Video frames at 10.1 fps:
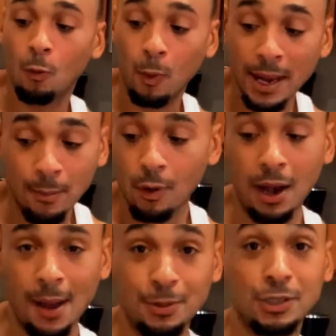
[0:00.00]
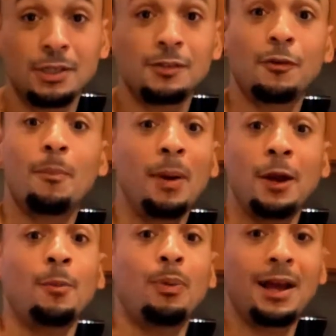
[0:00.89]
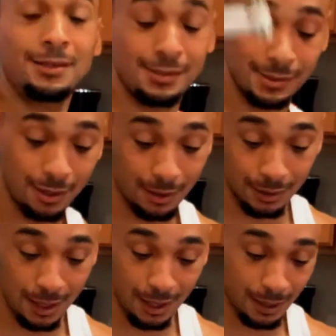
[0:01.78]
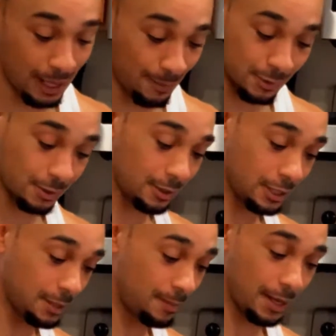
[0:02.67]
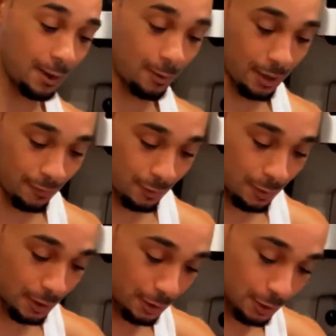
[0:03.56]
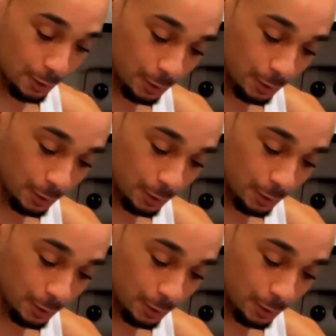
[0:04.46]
way more options for better prices online, Amazon, eBay, wherever you want to do.